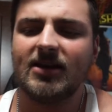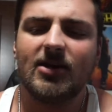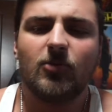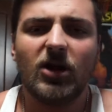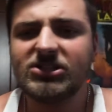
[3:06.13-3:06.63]
And
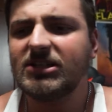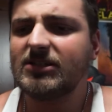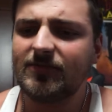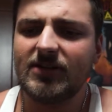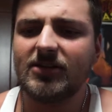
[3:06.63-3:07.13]
I'm watching
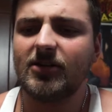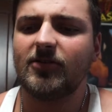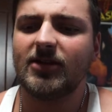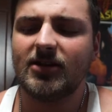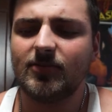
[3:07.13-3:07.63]
his
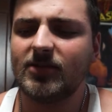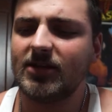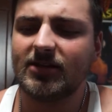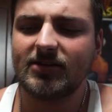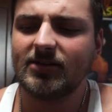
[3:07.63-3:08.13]
video and I'm
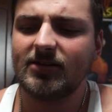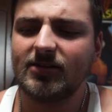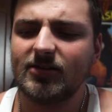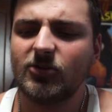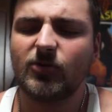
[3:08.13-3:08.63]
like,
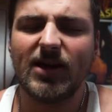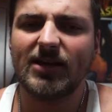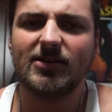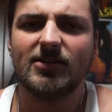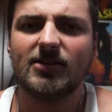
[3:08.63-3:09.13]

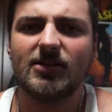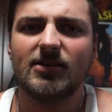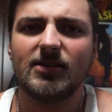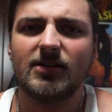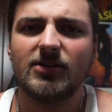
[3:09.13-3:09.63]
Greg,
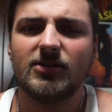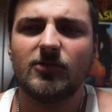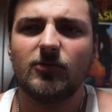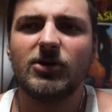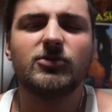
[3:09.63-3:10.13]

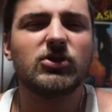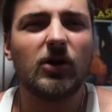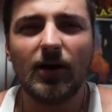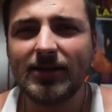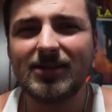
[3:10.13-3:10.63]
what are you
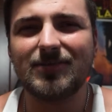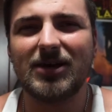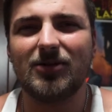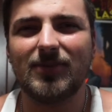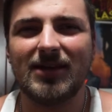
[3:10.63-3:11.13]
talking
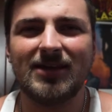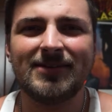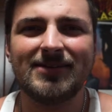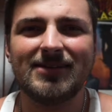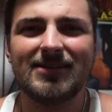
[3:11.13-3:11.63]
about,
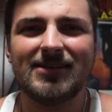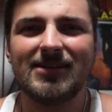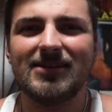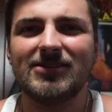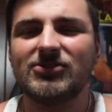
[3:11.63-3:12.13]
man?
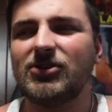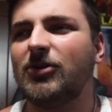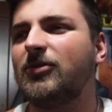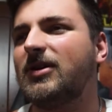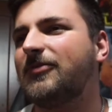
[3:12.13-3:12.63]

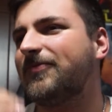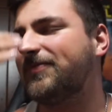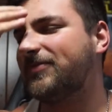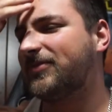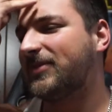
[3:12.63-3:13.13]
So
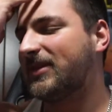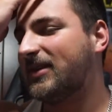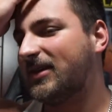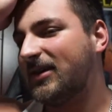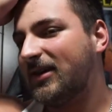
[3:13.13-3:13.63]

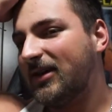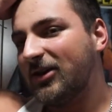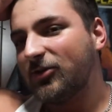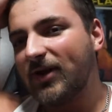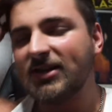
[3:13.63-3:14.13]

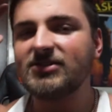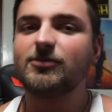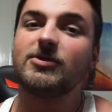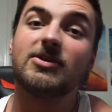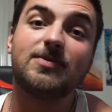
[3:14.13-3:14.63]
Greg is a
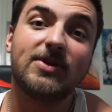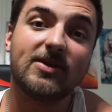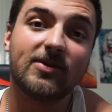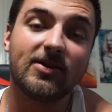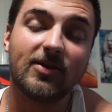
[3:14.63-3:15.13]
really
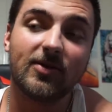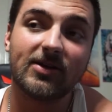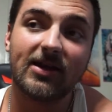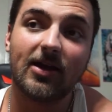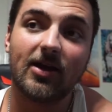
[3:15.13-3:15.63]
big
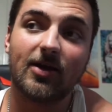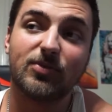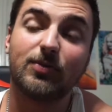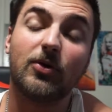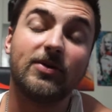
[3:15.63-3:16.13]

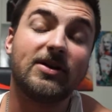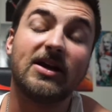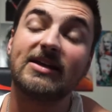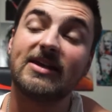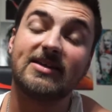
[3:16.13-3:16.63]
proponent
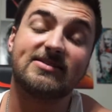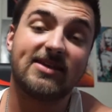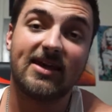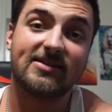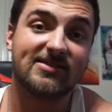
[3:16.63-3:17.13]
against
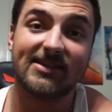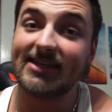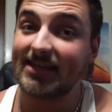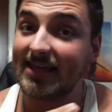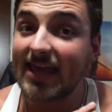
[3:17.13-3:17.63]
canceling.
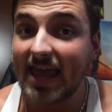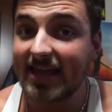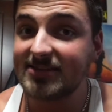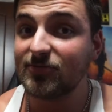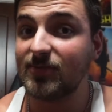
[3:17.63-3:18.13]
He
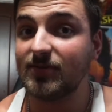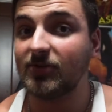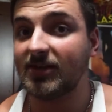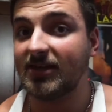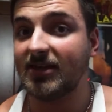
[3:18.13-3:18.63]
hates when
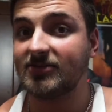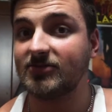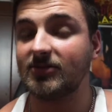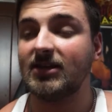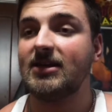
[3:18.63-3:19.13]
people get
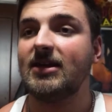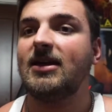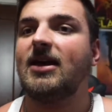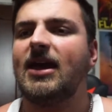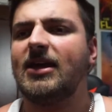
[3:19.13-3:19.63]
canceled.
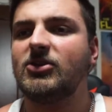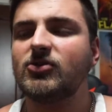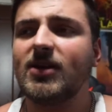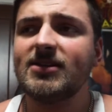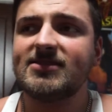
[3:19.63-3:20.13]
And
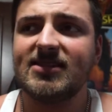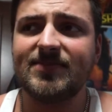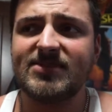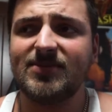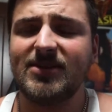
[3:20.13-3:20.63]
Greg
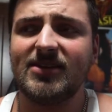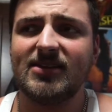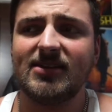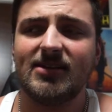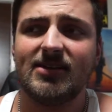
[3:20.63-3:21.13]
seems to be,